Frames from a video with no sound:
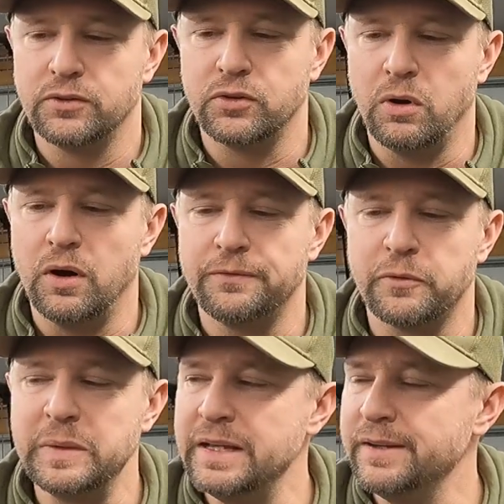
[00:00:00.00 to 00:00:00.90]
So
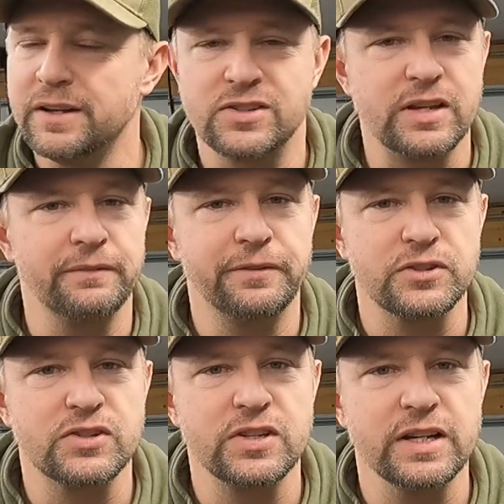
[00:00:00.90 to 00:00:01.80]
for me, a
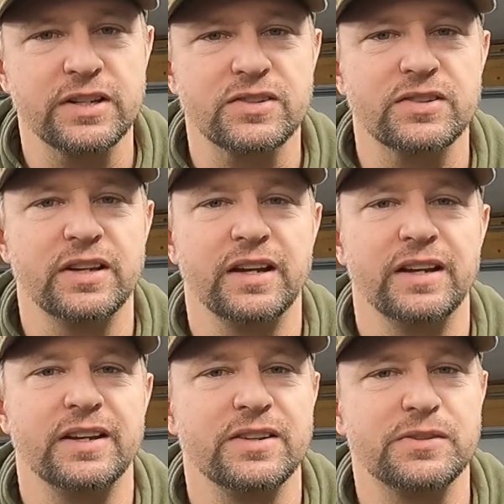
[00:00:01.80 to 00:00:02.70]
7'6"
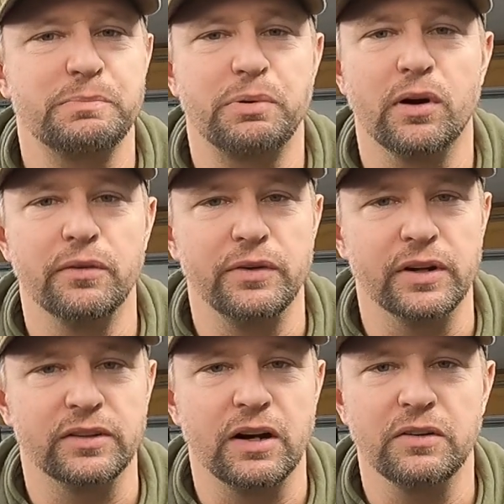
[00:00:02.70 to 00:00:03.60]
is
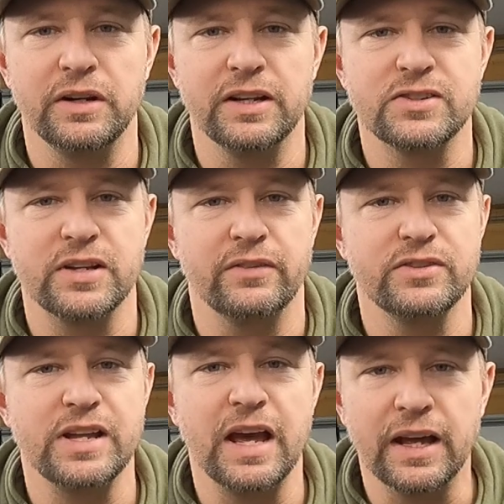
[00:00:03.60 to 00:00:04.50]
perfect. I don't need a
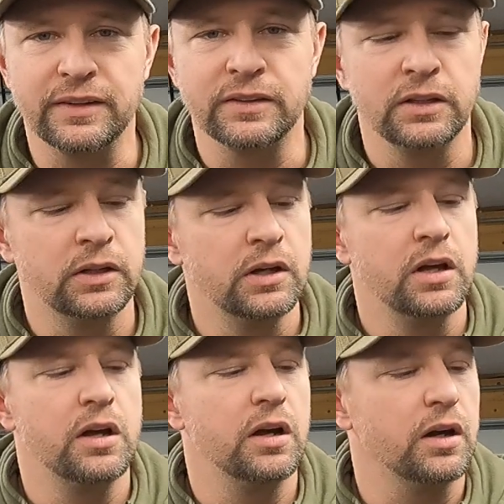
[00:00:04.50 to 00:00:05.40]
710.
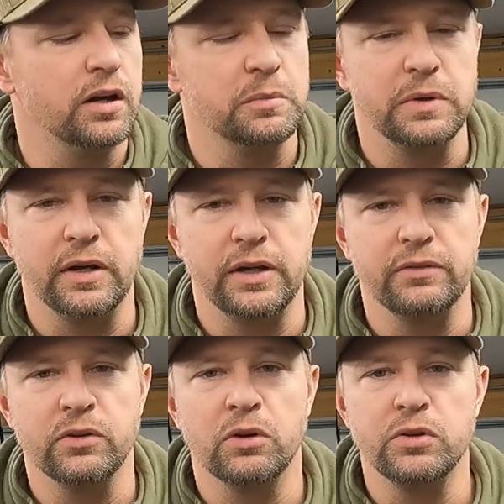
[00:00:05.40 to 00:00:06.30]

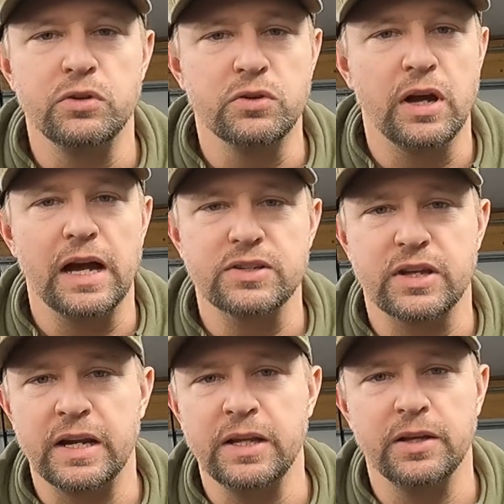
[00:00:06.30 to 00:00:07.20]
Even though you
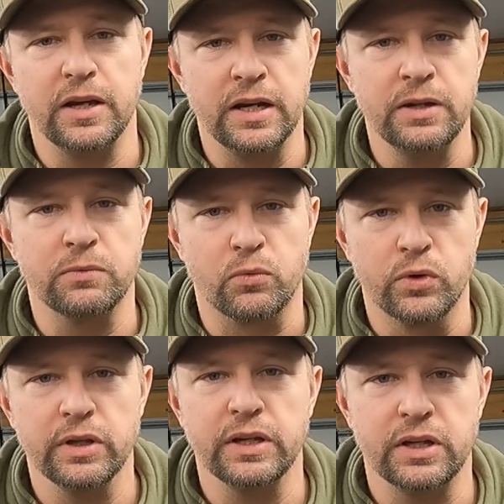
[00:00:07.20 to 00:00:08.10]
ask any
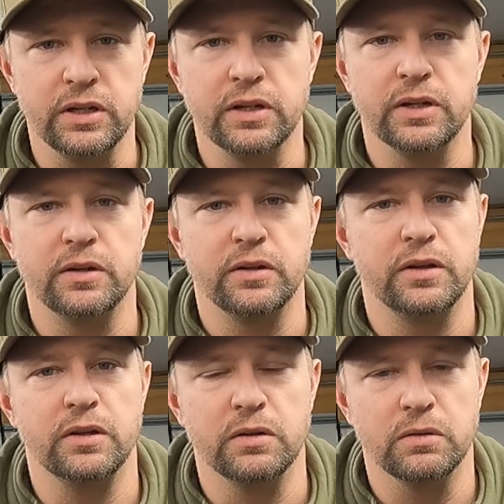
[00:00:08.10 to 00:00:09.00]
really good
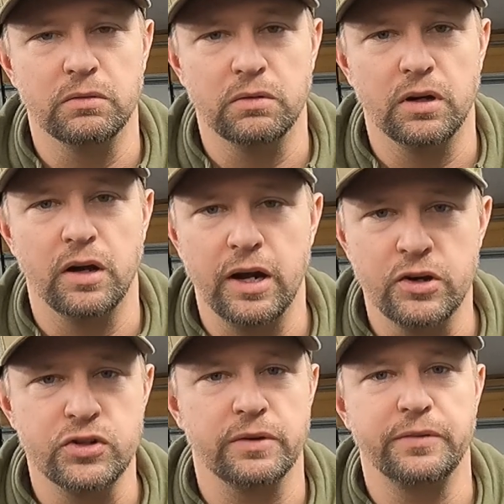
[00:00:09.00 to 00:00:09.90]

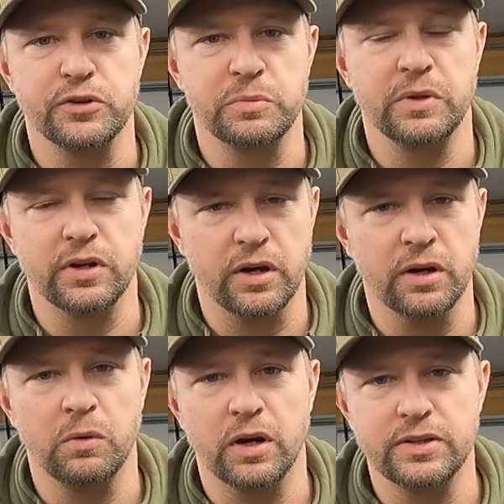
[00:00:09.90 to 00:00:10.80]
hair jig fisherman, they're
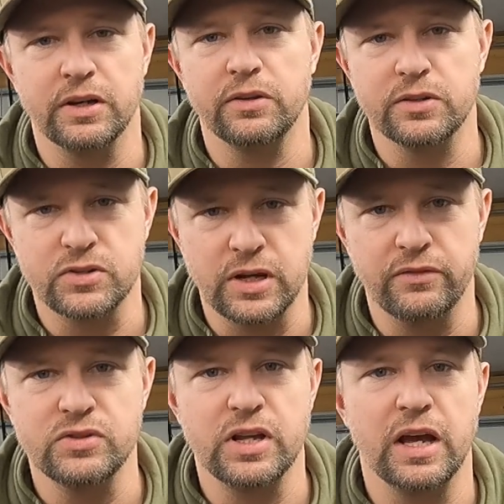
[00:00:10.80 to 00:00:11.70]
gonna want to tell you a
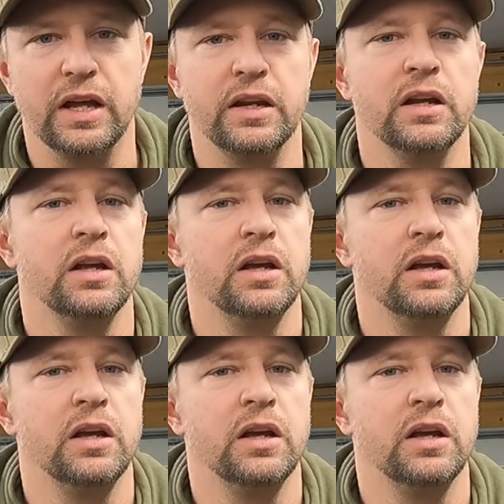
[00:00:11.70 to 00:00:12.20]
710.